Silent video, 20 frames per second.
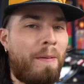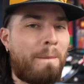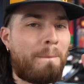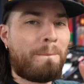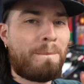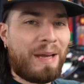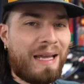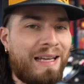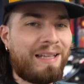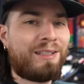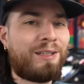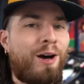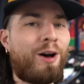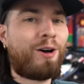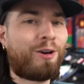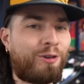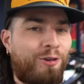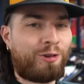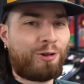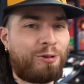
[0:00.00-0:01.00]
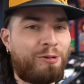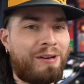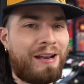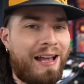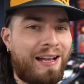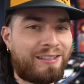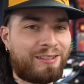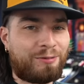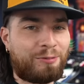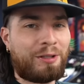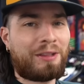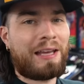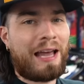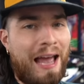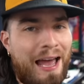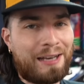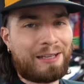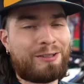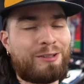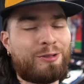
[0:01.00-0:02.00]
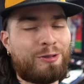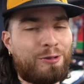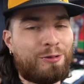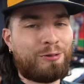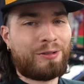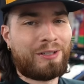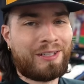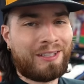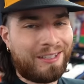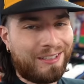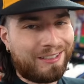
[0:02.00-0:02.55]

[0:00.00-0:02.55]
Big Dog crew necks with attitude.